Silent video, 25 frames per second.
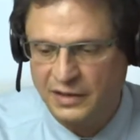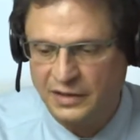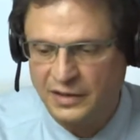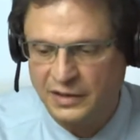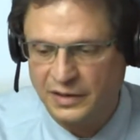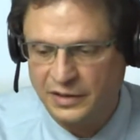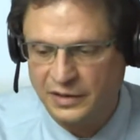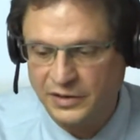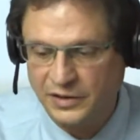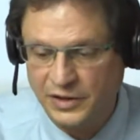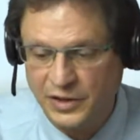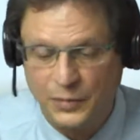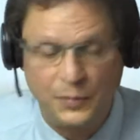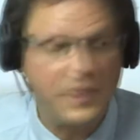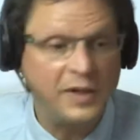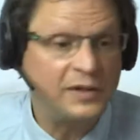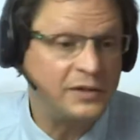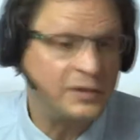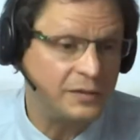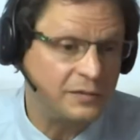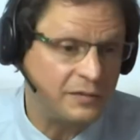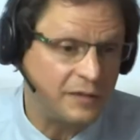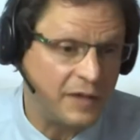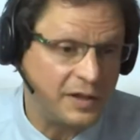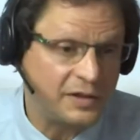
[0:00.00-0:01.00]
The
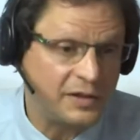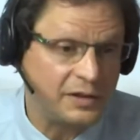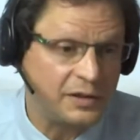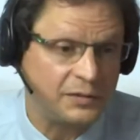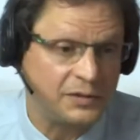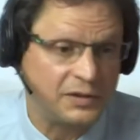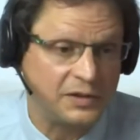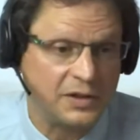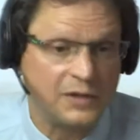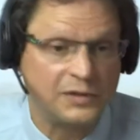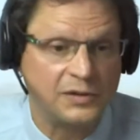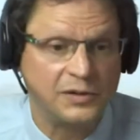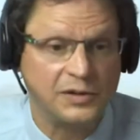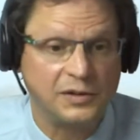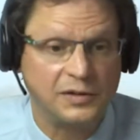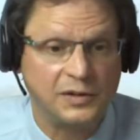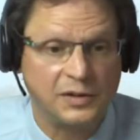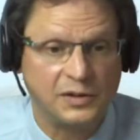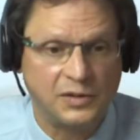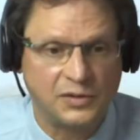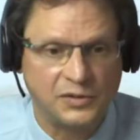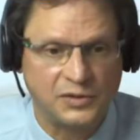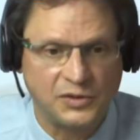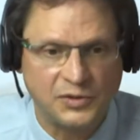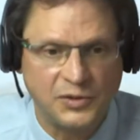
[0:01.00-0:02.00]
Shimizu vessel is also
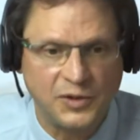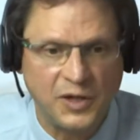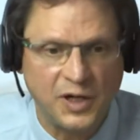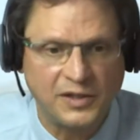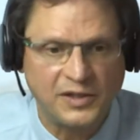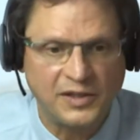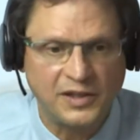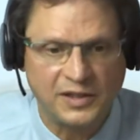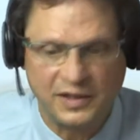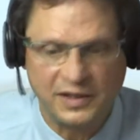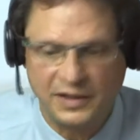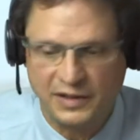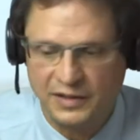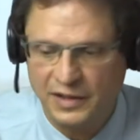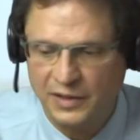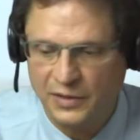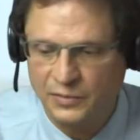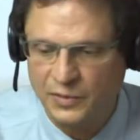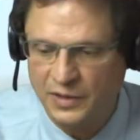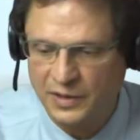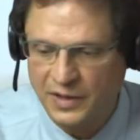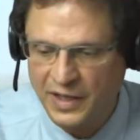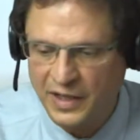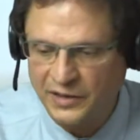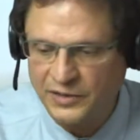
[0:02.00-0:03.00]
under construction, and that
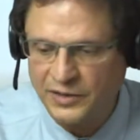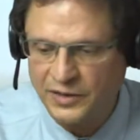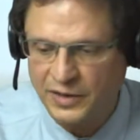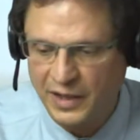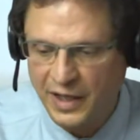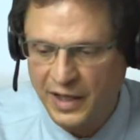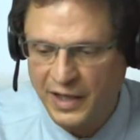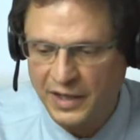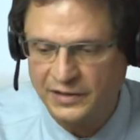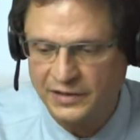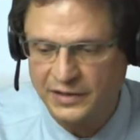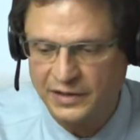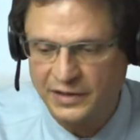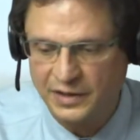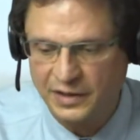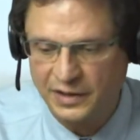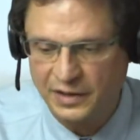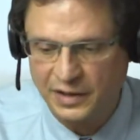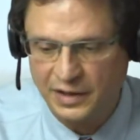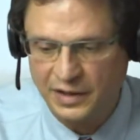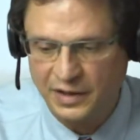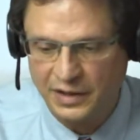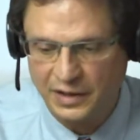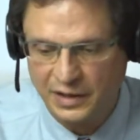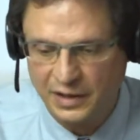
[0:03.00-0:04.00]
one actually has
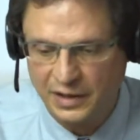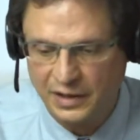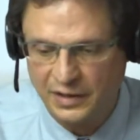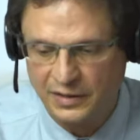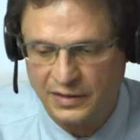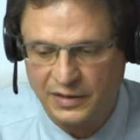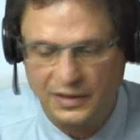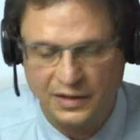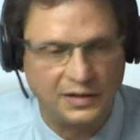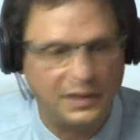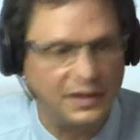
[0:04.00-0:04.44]
a,